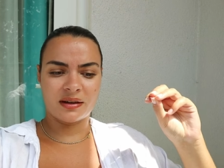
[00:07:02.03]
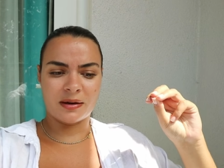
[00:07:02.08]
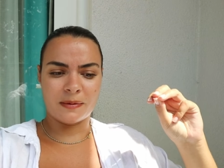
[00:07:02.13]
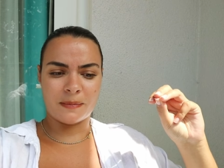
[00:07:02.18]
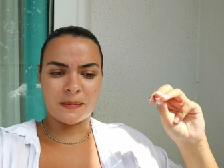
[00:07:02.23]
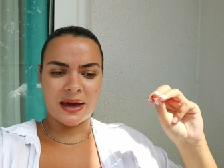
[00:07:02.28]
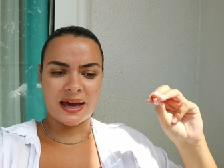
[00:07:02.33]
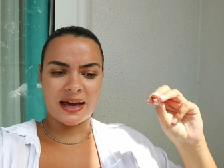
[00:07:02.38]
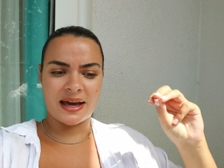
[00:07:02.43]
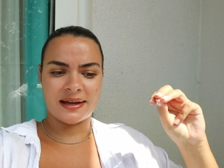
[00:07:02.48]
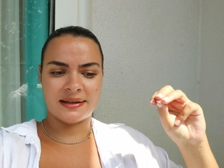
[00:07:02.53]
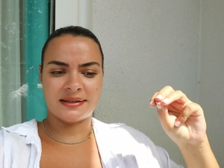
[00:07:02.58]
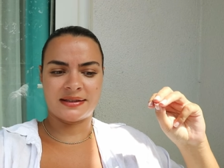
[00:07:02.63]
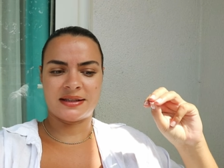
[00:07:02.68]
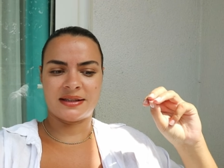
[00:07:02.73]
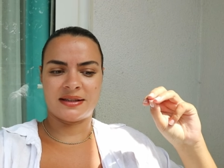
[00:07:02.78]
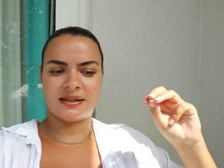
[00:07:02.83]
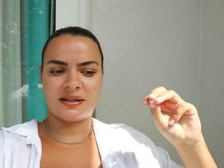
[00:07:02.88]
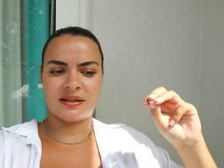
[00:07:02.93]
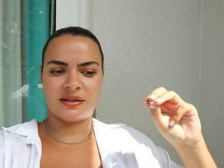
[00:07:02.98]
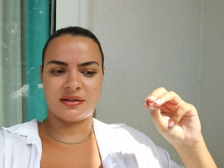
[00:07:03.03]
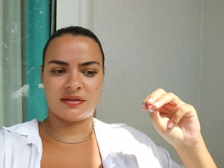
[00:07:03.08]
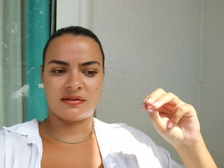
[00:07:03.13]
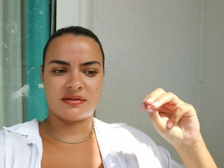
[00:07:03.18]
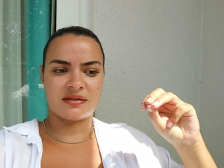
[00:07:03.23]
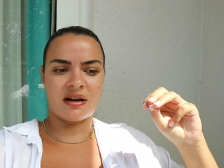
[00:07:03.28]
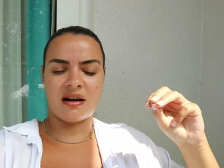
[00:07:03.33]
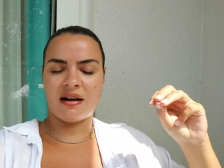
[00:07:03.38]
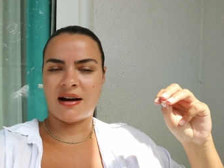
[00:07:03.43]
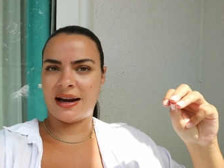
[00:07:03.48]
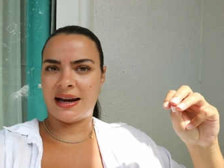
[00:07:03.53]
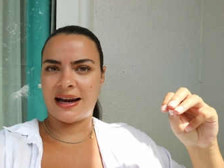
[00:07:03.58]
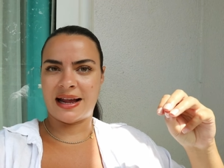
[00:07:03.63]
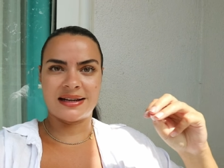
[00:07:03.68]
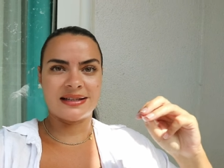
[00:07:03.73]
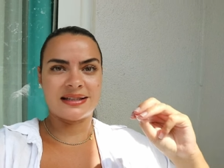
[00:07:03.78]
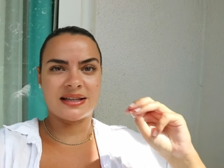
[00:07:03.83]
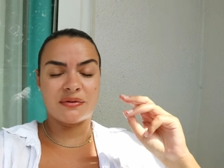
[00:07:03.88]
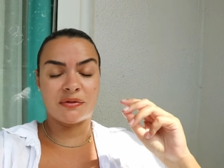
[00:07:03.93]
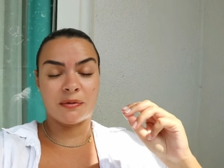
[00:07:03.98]
compared to
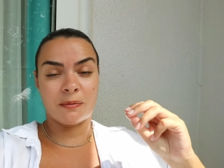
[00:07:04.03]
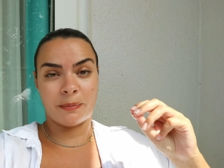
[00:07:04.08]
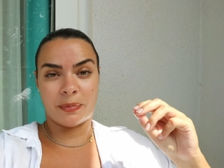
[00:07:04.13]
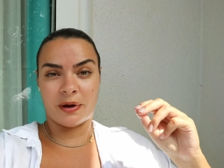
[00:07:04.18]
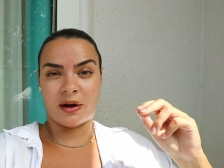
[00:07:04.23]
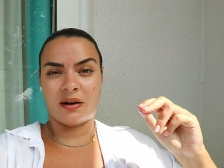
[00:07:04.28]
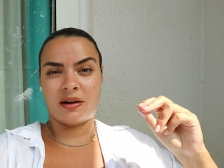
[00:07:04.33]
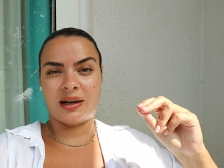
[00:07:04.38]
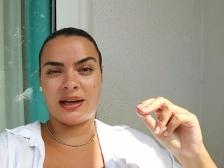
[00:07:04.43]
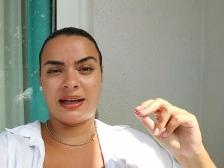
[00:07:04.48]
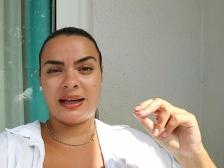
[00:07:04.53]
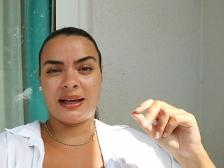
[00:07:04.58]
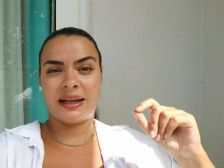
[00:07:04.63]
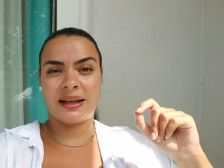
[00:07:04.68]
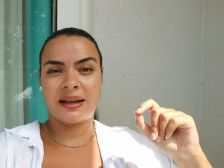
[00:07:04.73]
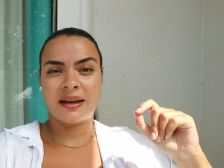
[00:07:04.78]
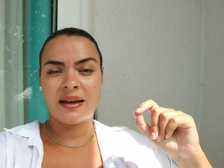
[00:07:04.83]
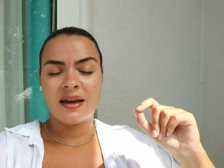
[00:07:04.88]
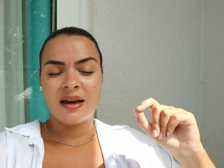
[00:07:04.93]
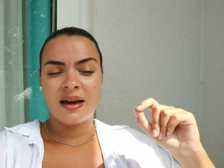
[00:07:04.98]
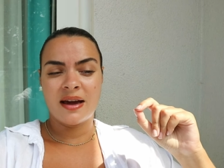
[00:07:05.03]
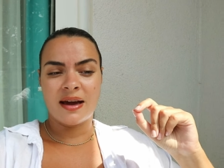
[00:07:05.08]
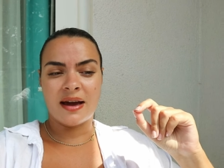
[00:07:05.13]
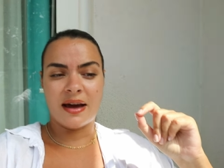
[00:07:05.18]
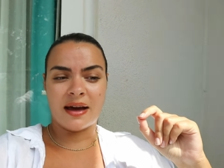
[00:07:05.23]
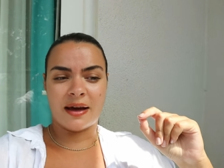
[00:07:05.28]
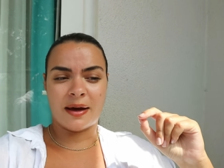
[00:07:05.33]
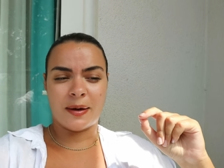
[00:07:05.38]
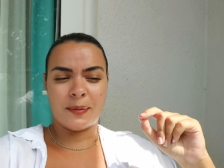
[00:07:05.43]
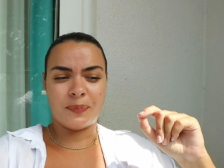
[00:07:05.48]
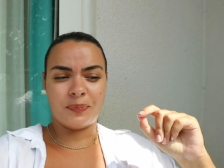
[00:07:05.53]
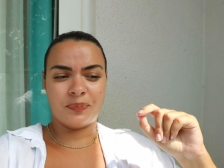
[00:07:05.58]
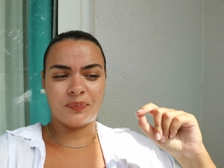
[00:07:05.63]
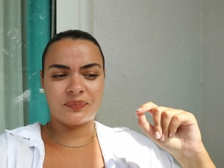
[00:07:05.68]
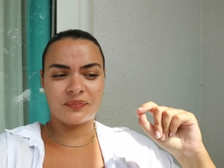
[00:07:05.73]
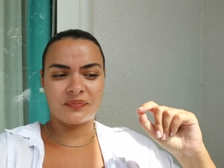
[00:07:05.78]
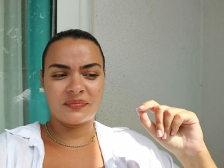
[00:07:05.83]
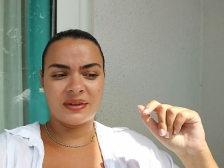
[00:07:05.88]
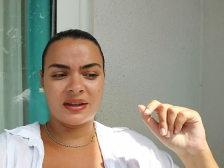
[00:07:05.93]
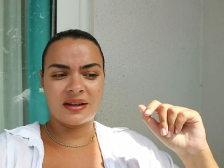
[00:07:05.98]
Thailand, even Bali, um,